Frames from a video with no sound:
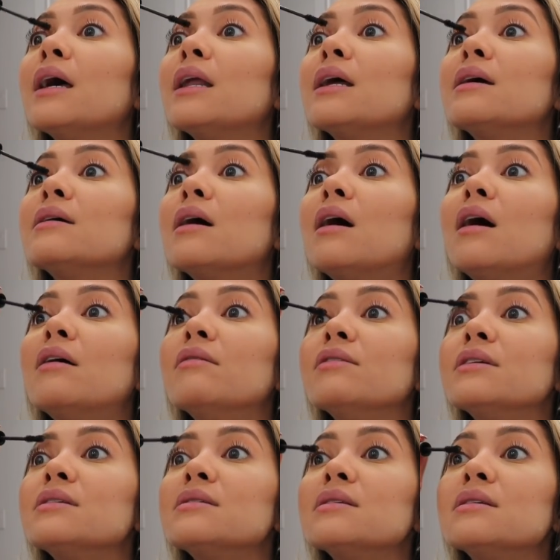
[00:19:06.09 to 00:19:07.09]
and I
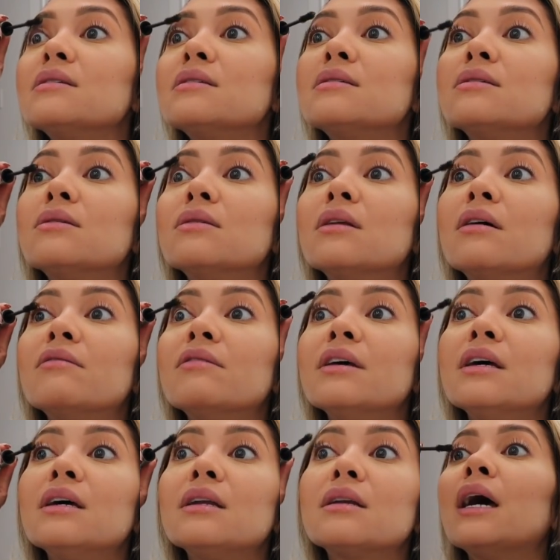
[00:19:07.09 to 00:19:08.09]
obviously still love
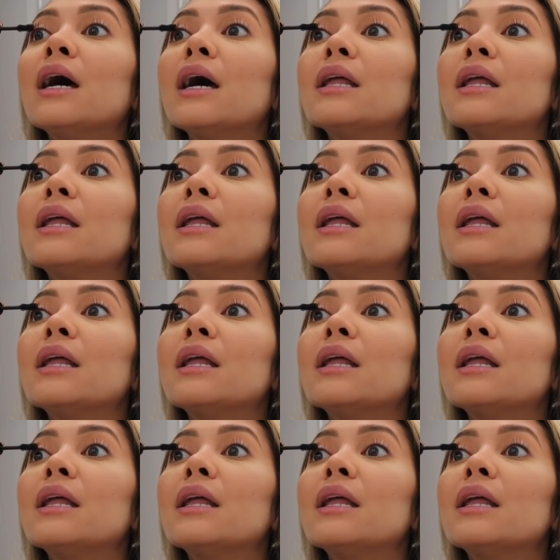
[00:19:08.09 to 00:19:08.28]
it.